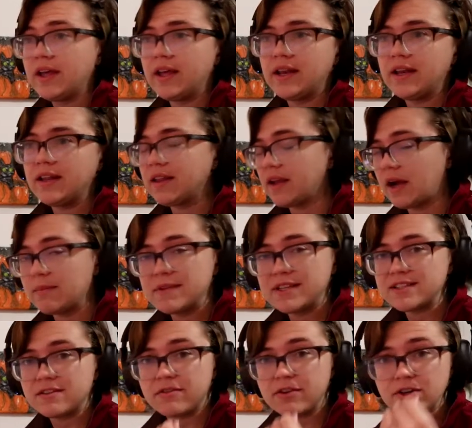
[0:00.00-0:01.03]
anything I
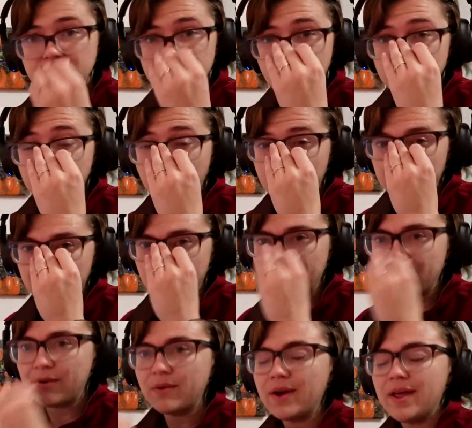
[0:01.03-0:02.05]
missed the first time going
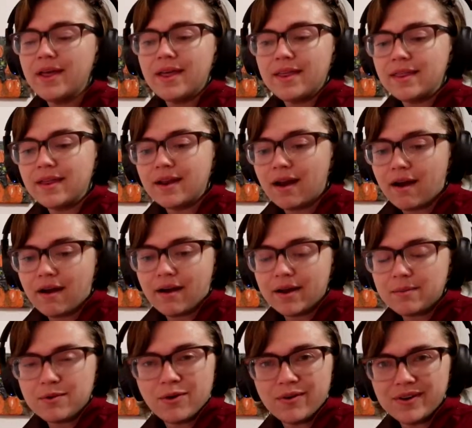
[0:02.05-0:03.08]
through, then
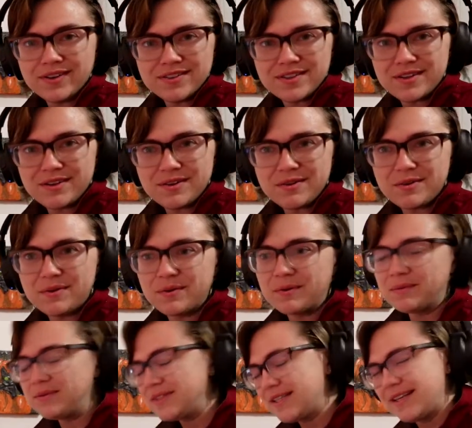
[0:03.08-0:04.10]
I'm going
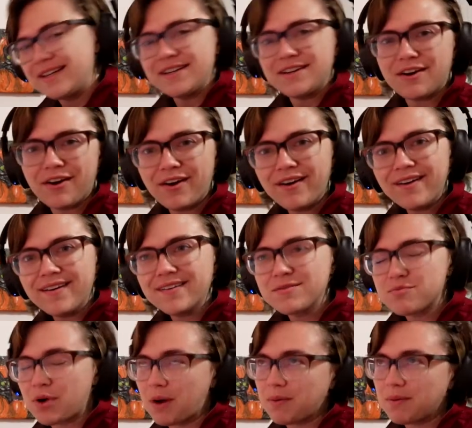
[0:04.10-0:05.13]
to send it to her
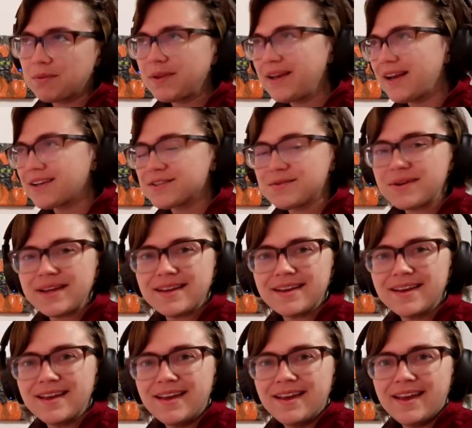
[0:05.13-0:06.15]
probably next
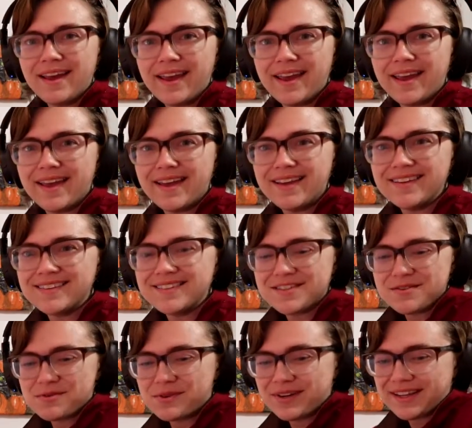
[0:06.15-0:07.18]
week and
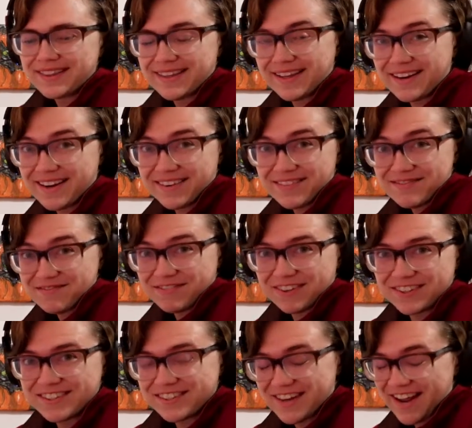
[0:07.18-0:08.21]
we'll get that
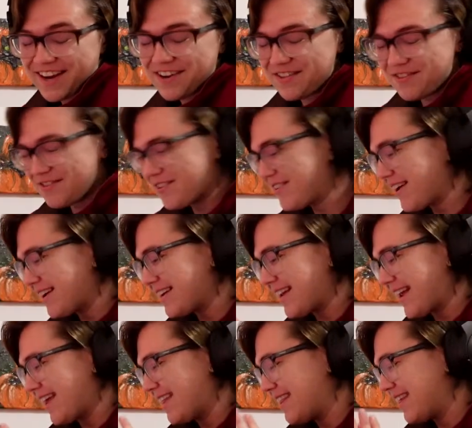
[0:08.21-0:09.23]
first edit through done.
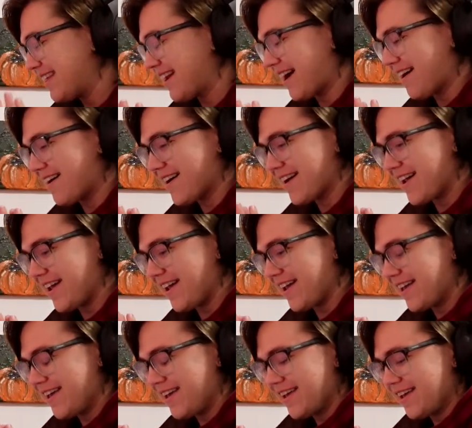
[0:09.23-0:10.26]
And then
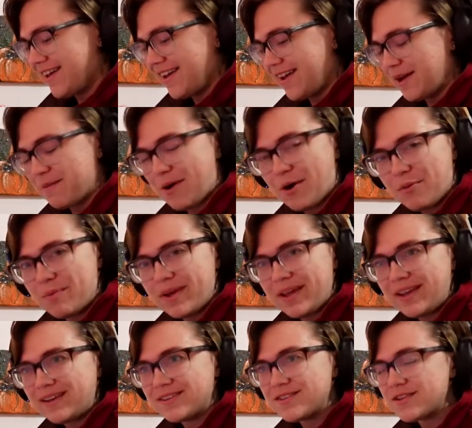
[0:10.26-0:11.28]
I am
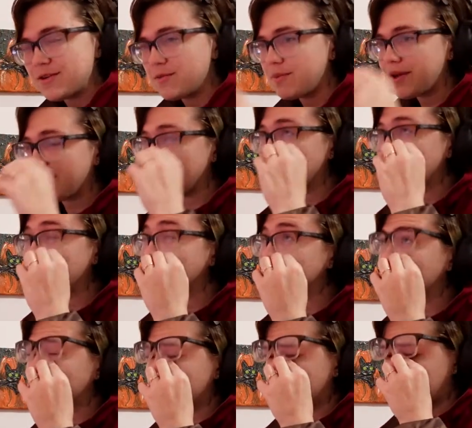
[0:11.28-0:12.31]
hoping to be
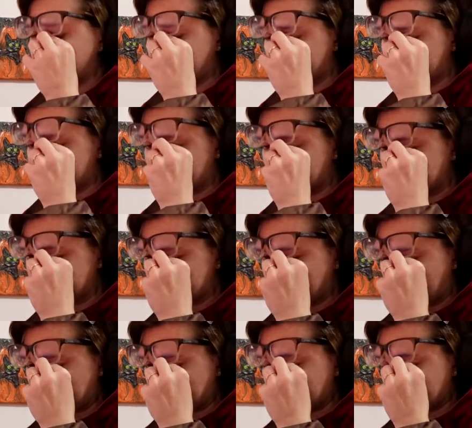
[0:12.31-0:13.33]
done with
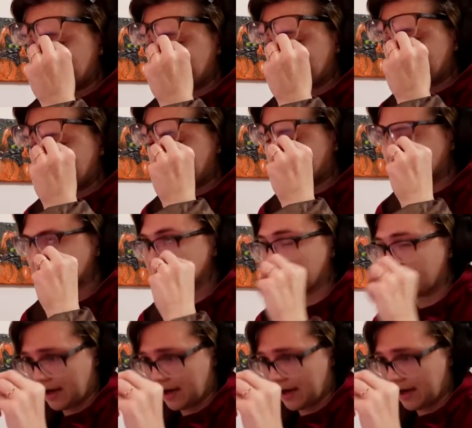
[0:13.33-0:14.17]
chapter